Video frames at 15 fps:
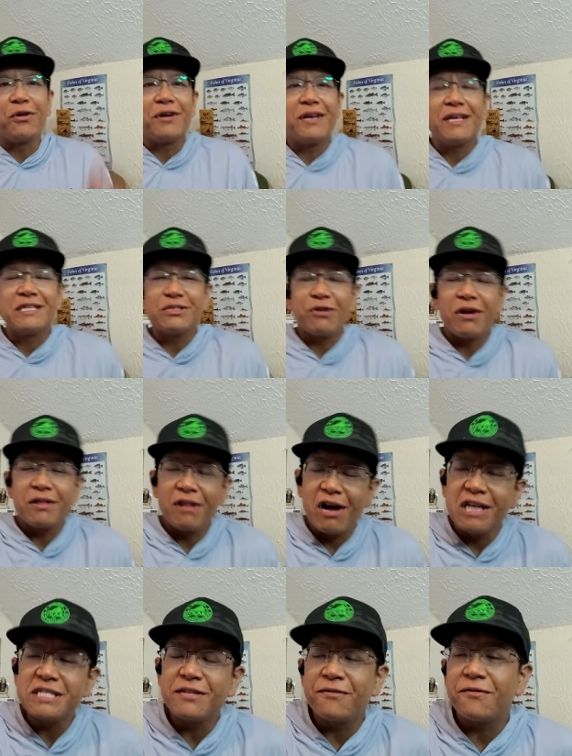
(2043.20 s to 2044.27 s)
it. And so I
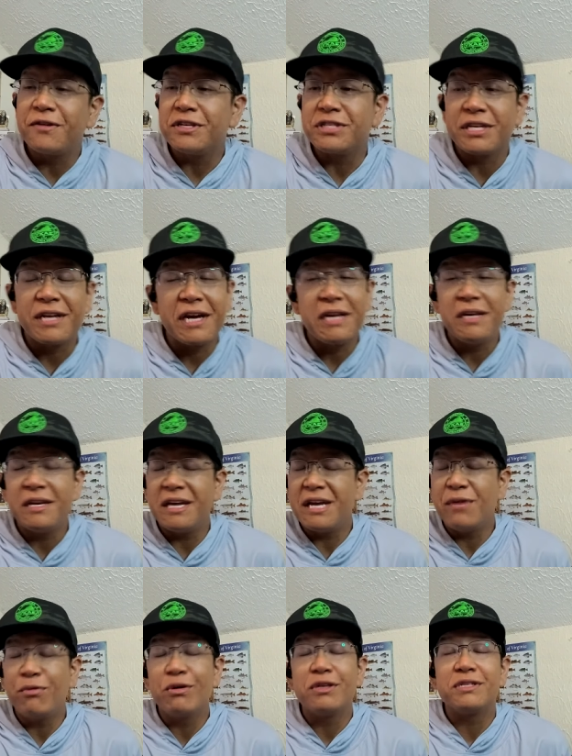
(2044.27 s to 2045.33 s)
lost the fish, and I
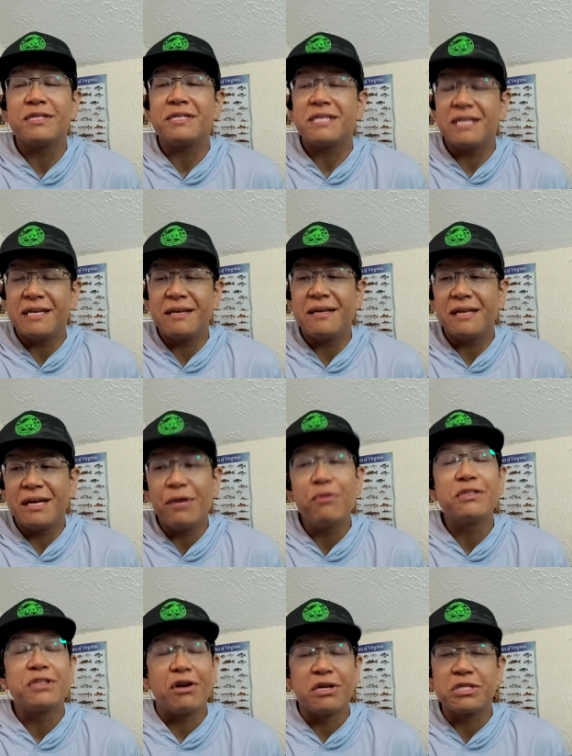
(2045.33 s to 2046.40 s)
it was it
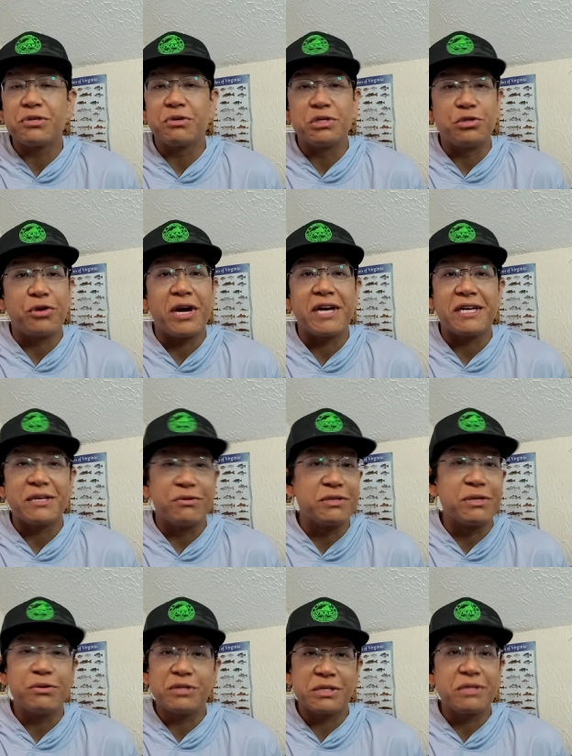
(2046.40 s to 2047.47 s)
was also a dragon. It was,
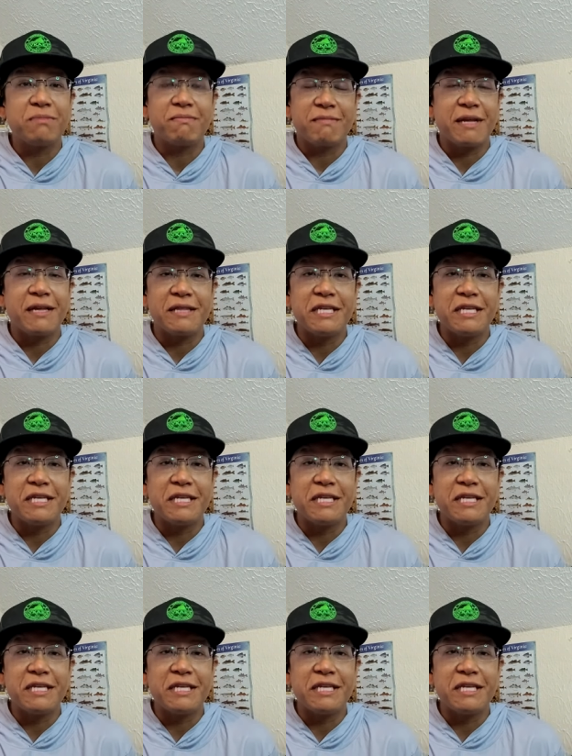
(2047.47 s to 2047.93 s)
it was at